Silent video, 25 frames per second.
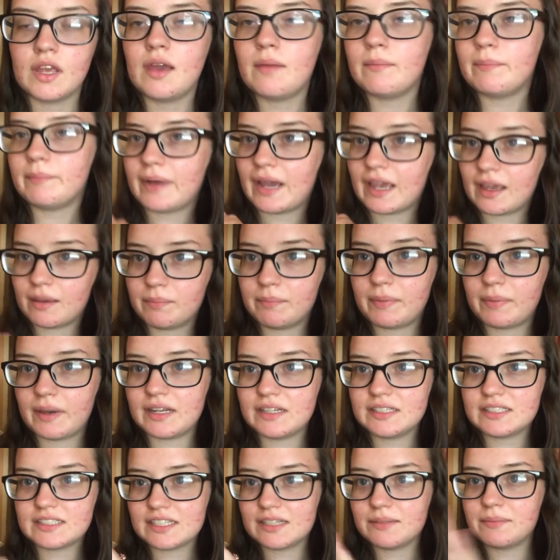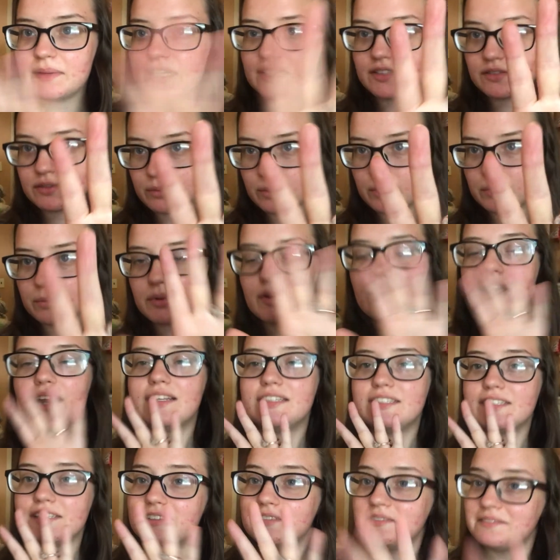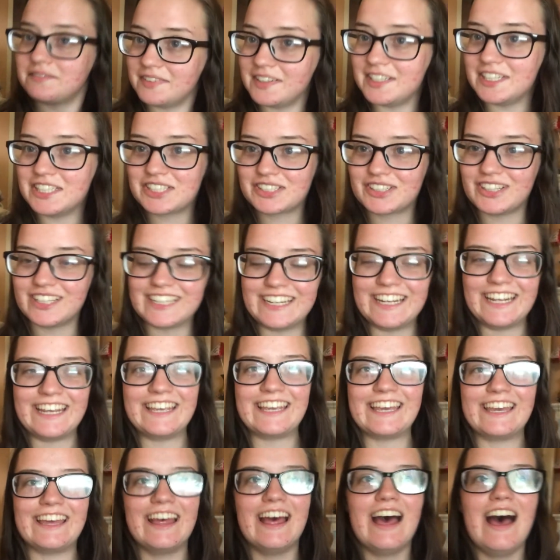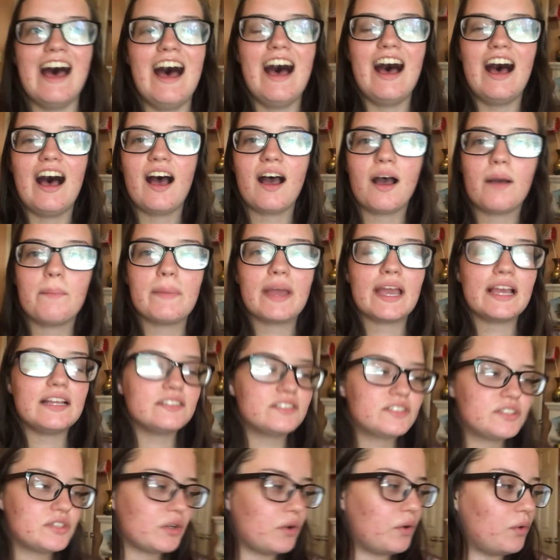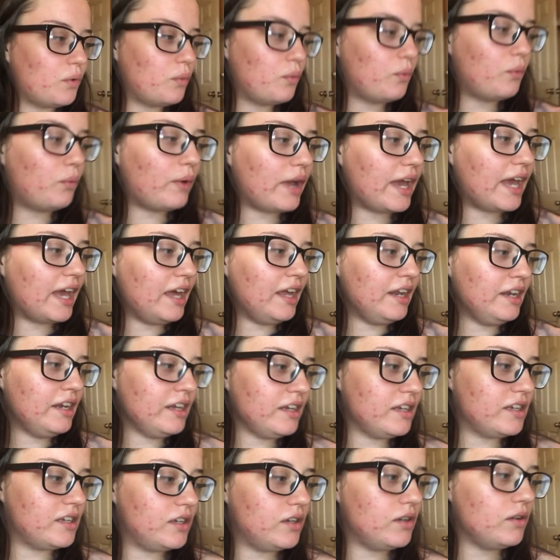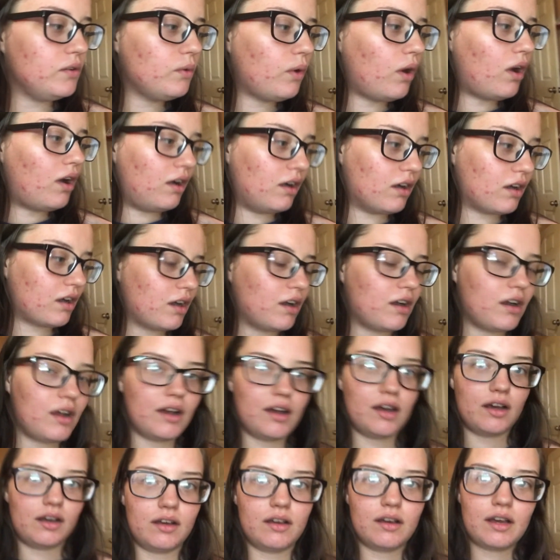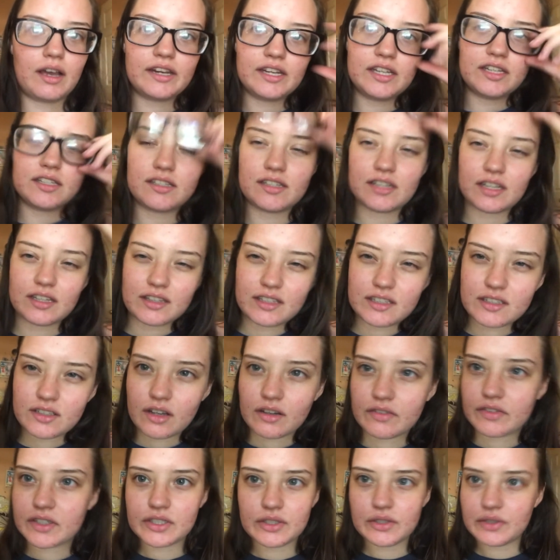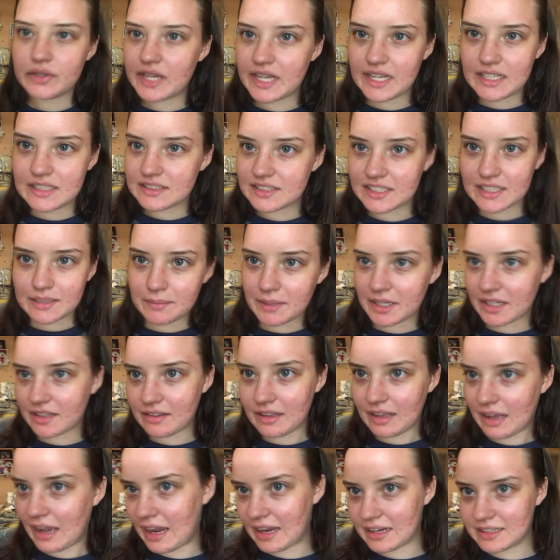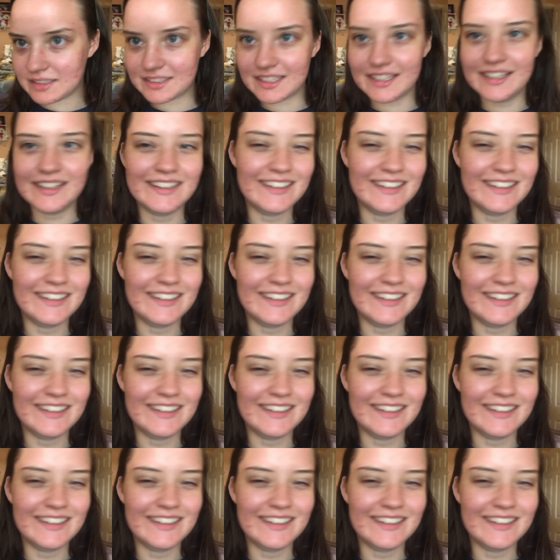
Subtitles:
My bed is in a mess. Remember, I didn't finish cleaning it. And so when you are, I need to take these off because you can't see my eyes.